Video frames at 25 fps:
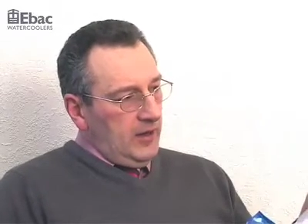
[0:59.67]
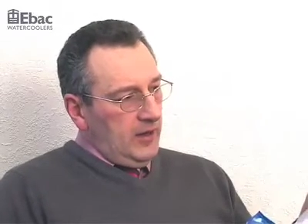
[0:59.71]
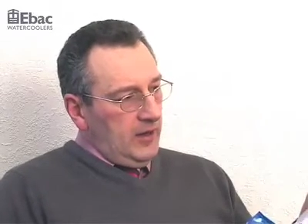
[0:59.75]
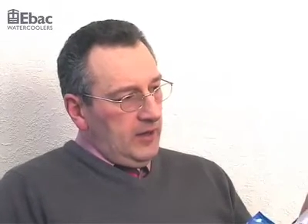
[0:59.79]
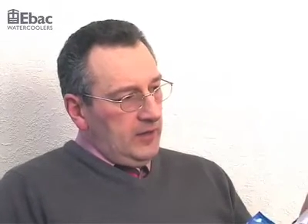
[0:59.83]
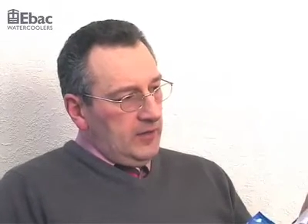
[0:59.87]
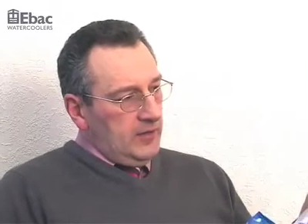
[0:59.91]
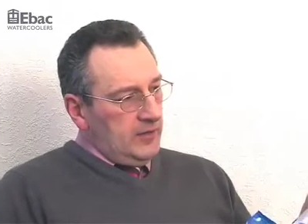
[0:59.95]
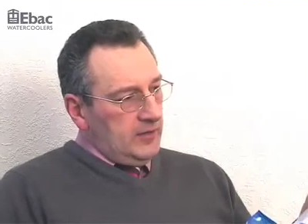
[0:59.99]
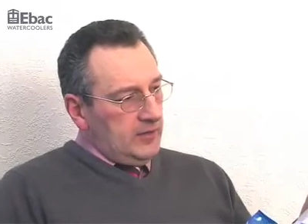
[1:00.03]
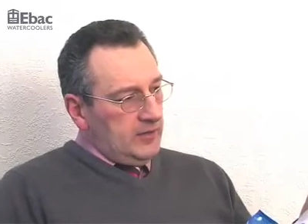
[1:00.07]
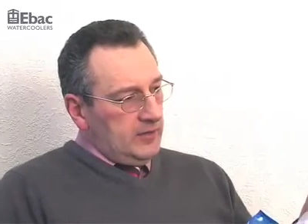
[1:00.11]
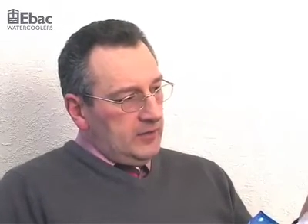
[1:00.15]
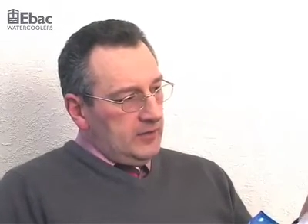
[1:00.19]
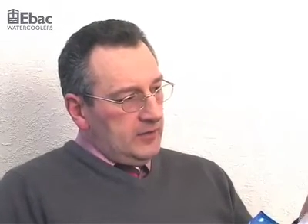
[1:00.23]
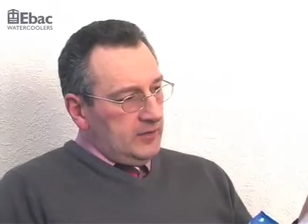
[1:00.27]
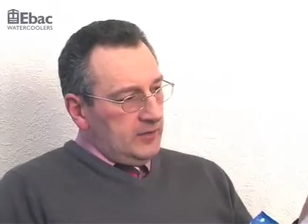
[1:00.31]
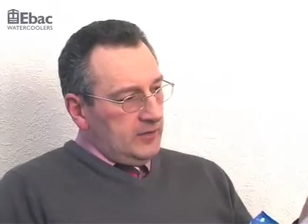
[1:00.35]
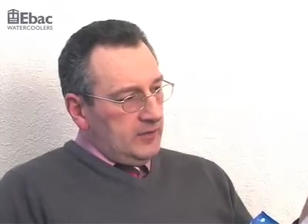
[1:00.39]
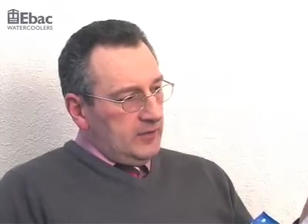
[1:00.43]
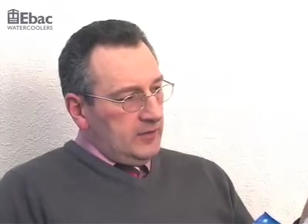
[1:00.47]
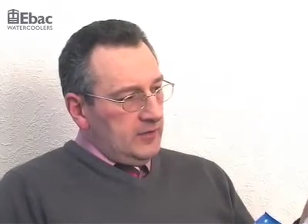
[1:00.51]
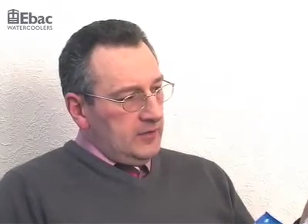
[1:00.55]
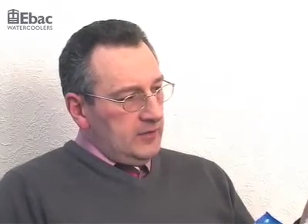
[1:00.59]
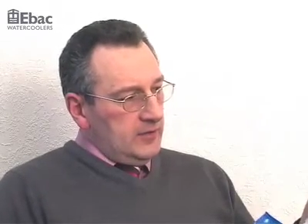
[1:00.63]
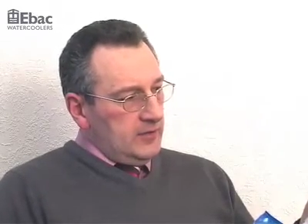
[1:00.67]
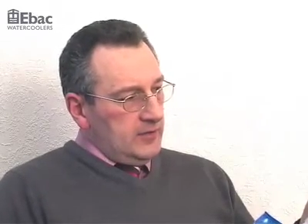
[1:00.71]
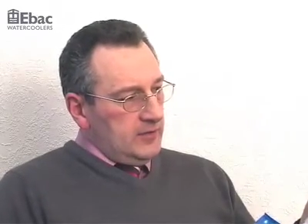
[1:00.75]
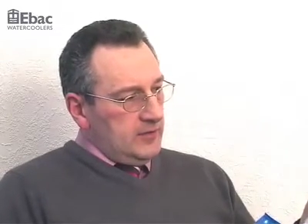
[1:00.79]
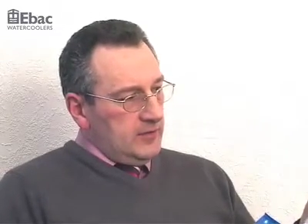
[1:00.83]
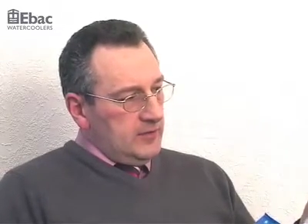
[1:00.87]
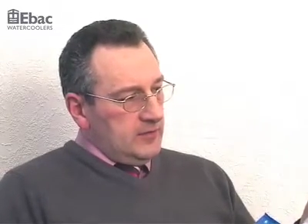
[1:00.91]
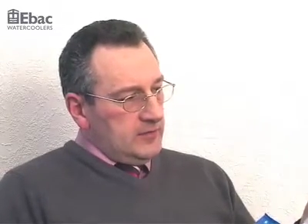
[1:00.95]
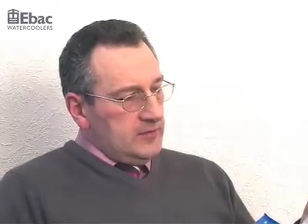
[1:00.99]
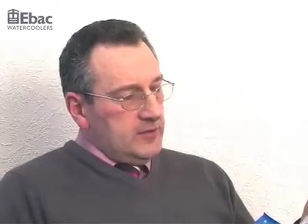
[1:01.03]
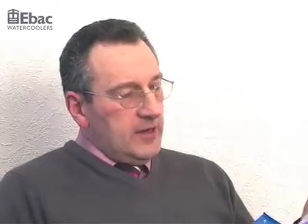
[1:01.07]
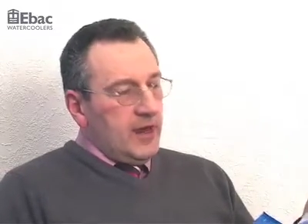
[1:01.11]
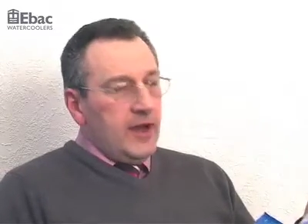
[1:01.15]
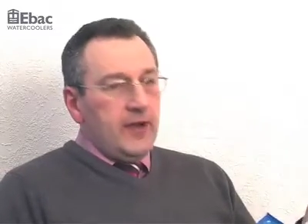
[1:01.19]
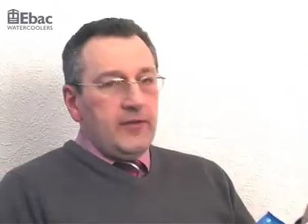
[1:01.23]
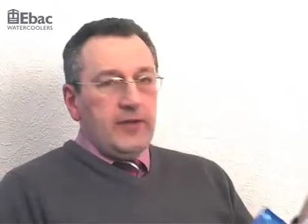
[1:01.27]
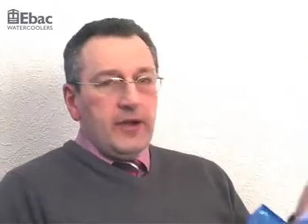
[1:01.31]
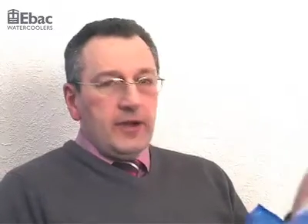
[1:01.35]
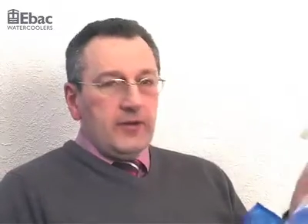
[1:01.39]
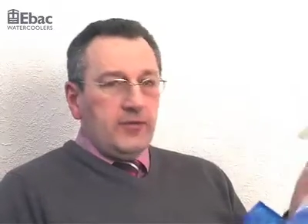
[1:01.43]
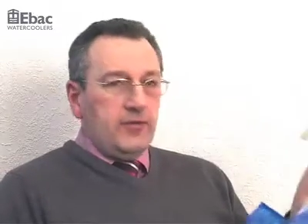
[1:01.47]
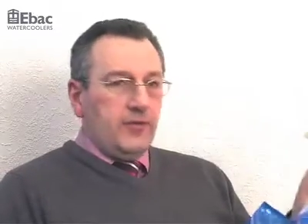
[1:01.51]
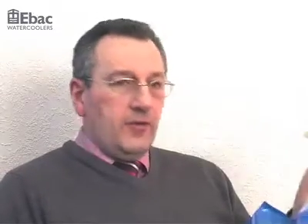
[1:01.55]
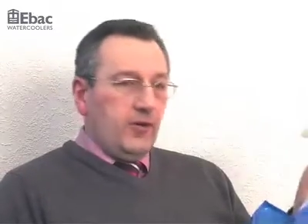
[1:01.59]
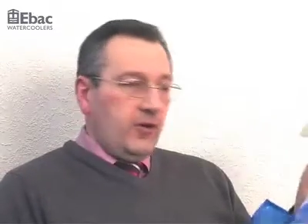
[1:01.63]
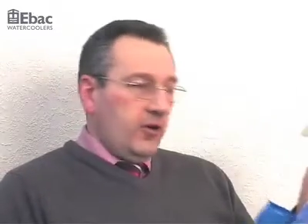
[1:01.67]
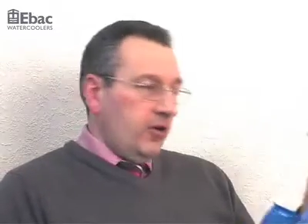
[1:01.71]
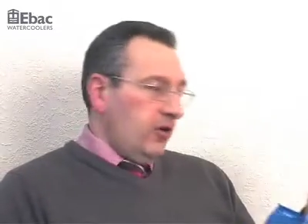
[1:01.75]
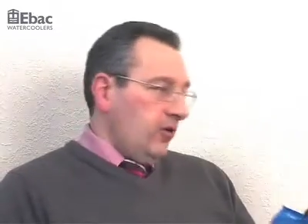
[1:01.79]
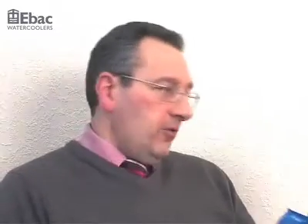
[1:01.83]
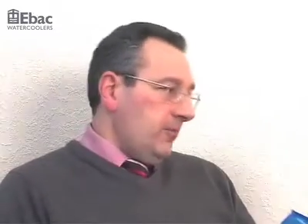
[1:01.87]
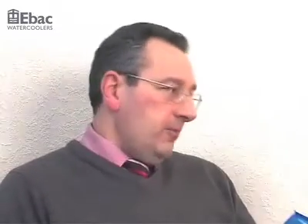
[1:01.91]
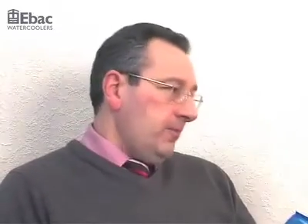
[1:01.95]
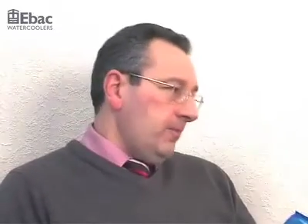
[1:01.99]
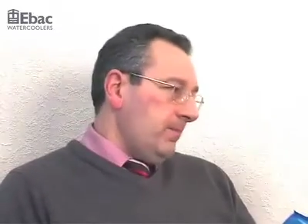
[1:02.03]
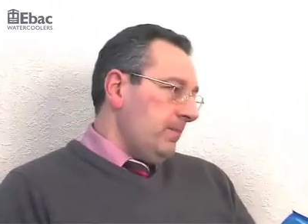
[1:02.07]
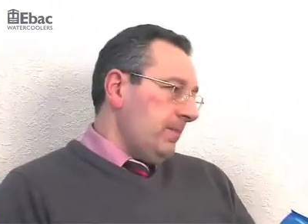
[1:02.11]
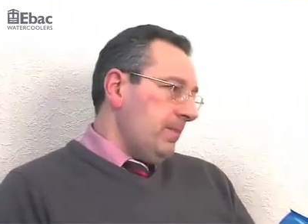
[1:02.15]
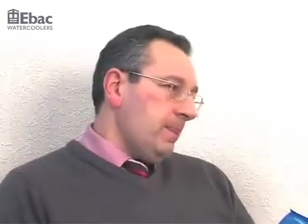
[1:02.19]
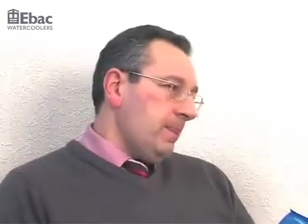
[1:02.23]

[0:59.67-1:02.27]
in its direct form,